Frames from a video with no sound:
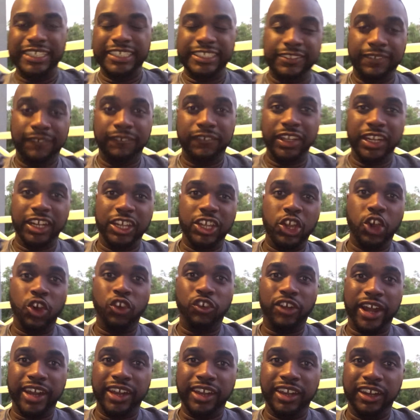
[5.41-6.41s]
this video
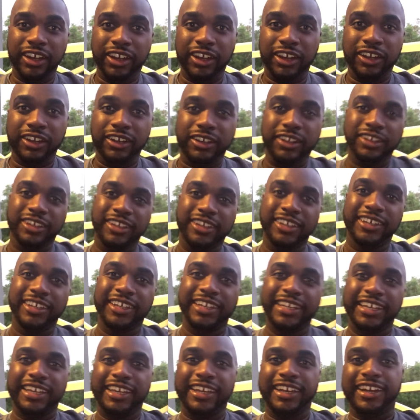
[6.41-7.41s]
right here.
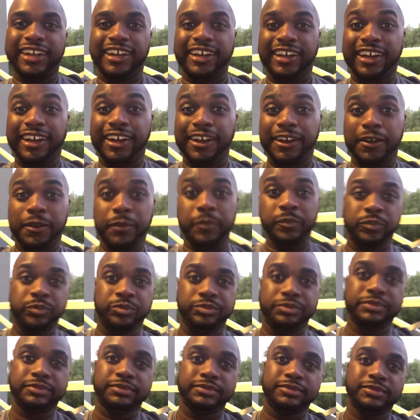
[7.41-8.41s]
Um,
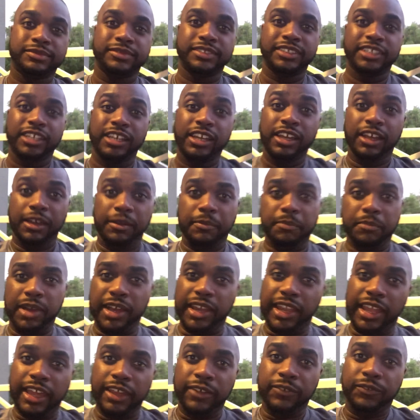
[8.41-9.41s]
my
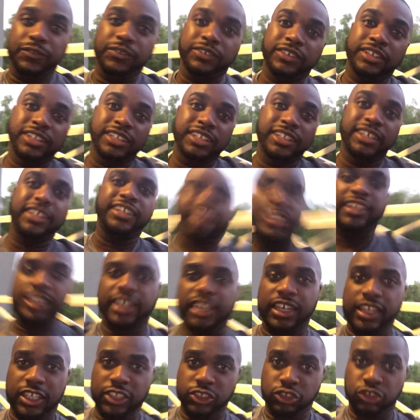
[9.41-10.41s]
life
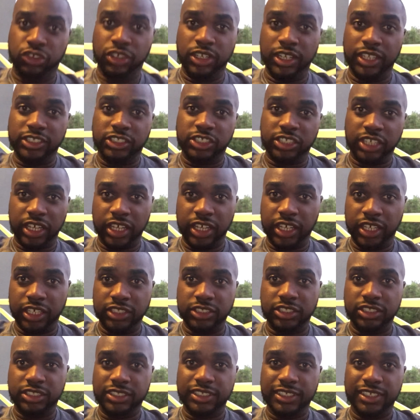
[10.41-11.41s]
has really
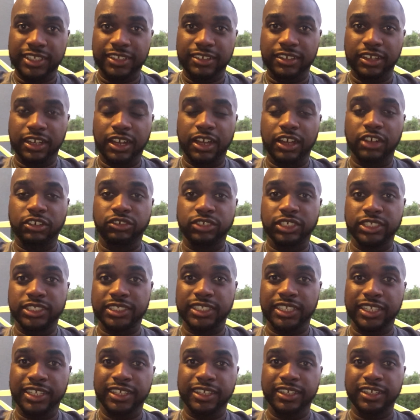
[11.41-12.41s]
changed
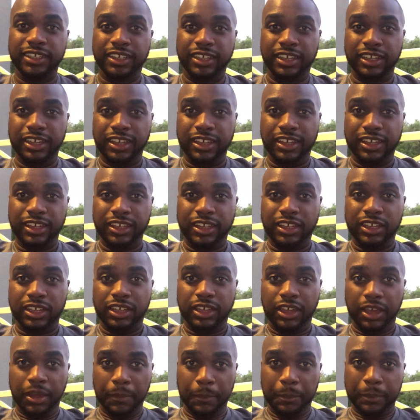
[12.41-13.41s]
recently
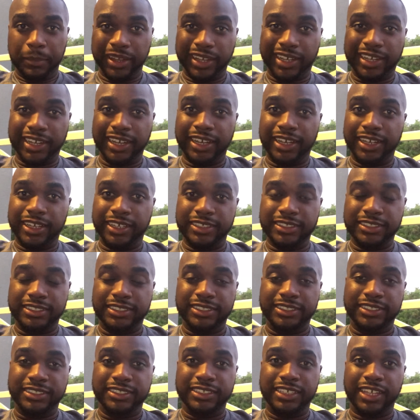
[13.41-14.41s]

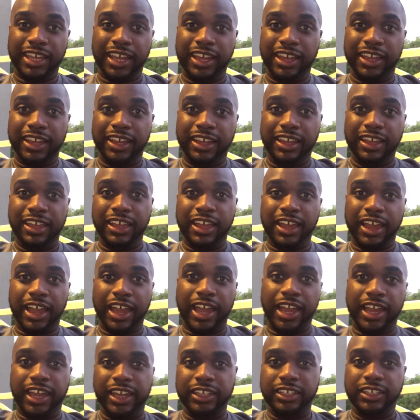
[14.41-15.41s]
because
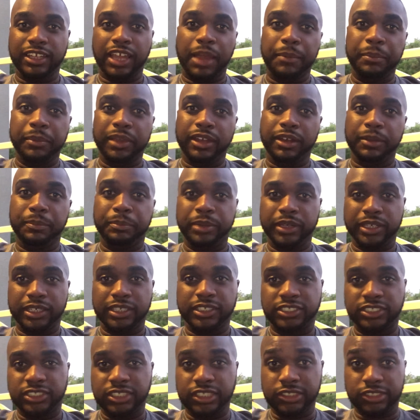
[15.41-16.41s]
I made a big
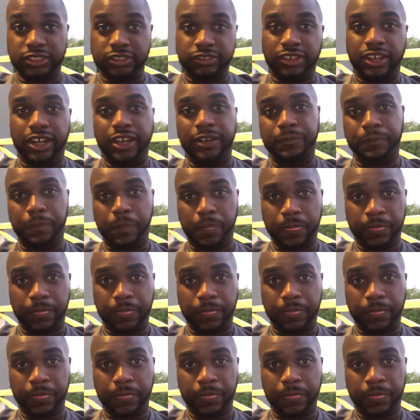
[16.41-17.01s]
decision, right?